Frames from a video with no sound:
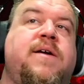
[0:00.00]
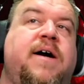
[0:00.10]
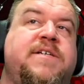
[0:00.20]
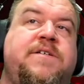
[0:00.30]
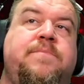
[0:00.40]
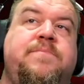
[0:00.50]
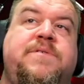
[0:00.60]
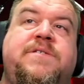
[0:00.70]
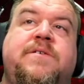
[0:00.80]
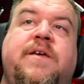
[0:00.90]

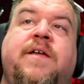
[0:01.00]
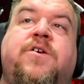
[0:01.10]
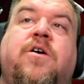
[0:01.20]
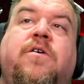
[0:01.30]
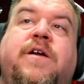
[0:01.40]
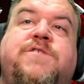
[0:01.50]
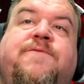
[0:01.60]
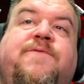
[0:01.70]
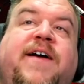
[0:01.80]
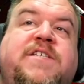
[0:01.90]
customs encourage
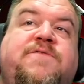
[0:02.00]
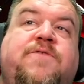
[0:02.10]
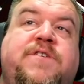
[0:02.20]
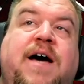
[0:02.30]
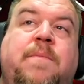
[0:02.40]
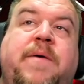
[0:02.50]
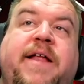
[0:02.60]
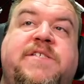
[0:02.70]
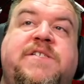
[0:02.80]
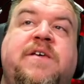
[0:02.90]
fights for
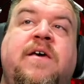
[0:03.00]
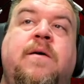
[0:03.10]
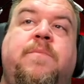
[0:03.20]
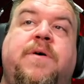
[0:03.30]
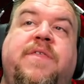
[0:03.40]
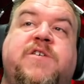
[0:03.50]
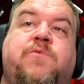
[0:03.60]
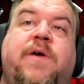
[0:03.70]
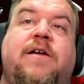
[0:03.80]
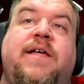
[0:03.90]
dominance, but
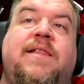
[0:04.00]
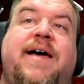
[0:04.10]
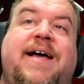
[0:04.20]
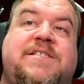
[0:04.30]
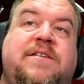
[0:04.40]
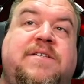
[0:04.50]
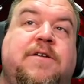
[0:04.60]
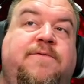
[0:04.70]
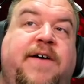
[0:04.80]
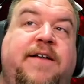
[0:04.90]
these rarely last
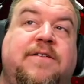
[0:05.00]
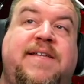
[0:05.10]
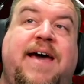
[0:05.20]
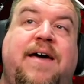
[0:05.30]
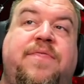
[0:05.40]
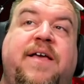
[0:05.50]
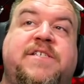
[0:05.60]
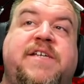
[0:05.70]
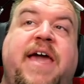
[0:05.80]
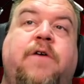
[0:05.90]
until final death,
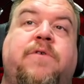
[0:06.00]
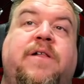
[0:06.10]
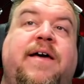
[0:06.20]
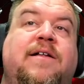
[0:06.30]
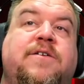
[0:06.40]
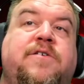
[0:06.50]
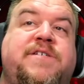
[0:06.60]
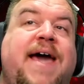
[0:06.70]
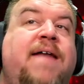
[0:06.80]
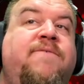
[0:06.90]
as Gangrel
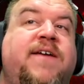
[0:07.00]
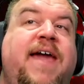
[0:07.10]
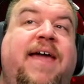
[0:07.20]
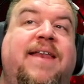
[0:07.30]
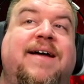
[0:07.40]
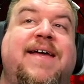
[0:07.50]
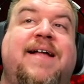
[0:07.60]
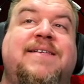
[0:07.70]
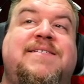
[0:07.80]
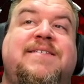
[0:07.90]
elders advocate
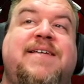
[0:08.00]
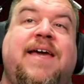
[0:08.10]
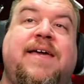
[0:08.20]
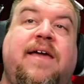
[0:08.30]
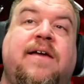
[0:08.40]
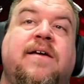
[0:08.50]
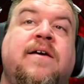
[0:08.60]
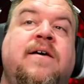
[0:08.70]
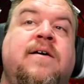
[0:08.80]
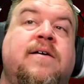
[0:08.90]
against taking
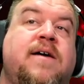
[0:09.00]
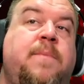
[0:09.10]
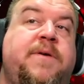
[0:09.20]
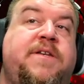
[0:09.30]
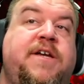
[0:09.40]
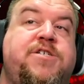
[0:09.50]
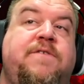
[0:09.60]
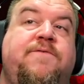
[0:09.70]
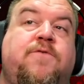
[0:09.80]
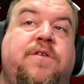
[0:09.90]

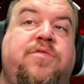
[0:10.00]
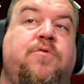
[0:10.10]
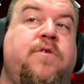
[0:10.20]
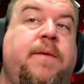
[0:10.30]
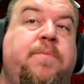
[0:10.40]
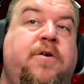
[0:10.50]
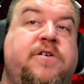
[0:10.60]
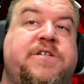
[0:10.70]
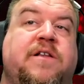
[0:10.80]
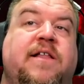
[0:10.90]
competition for authority
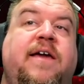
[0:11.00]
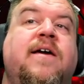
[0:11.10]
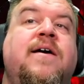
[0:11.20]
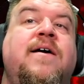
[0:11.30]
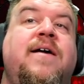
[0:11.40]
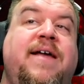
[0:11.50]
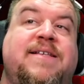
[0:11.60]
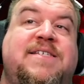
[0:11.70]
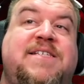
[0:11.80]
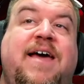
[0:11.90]
personally,
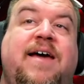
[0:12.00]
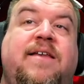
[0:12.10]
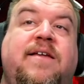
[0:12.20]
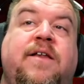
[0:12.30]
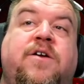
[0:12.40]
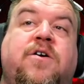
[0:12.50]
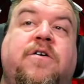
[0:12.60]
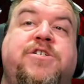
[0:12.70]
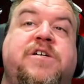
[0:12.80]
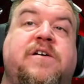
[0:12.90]
instead,
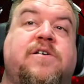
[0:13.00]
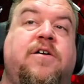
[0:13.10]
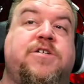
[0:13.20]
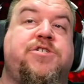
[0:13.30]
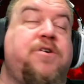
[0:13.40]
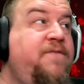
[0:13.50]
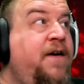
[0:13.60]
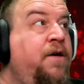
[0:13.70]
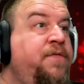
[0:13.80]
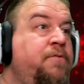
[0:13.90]
encouraging a culture of
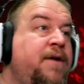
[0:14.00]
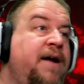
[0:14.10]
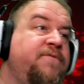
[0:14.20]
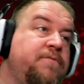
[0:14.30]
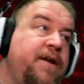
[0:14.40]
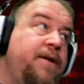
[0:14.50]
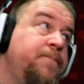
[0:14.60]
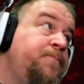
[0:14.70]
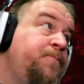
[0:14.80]
healthy rivalry.